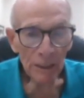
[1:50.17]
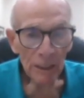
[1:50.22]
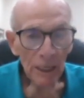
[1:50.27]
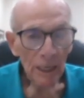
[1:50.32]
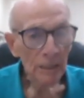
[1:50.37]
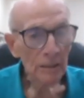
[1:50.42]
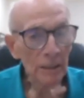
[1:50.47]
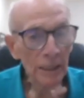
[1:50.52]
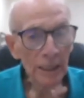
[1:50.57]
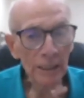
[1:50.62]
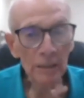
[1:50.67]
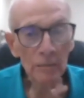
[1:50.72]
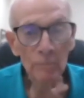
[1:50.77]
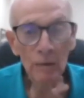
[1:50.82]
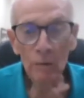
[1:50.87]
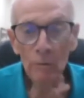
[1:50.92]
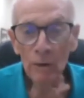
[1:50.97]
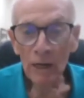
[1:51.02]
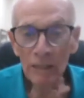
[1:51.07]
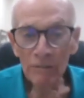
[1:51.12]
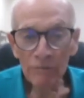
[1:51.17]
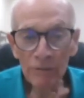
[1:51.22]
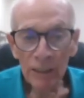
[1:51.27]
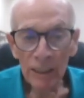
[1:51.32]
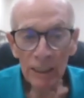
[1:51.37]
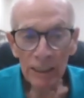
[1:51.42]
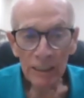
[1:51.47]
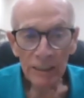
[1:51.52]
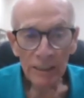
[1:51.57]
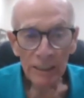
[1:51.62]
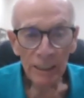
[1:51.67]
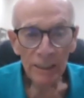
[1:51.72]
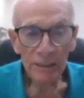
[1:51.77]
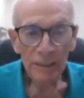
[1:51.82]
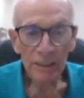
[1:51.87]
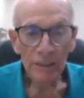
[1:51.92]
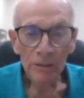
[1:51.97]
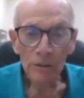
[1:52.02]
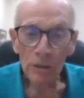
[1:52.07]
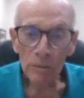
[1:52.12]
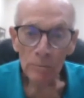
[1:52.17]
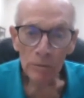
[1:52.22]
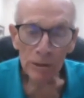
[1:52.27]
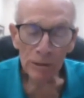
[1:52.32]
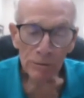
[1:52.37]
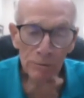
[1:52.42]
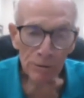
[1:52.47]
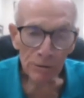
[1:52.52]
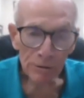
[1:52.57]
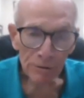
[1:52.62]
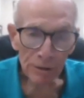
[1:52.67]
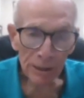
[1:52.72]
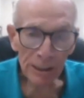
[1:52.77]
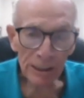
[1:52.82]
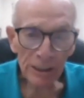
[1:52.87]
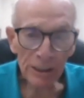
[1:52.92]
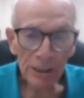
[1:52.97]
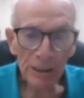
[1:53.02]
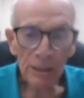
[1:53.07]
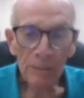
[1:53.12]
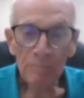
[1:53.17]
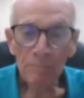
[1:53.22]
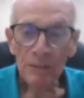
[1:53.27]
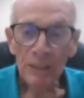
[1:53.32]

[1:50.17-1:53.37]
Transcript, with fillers: and later my wife and I attended numerous retreats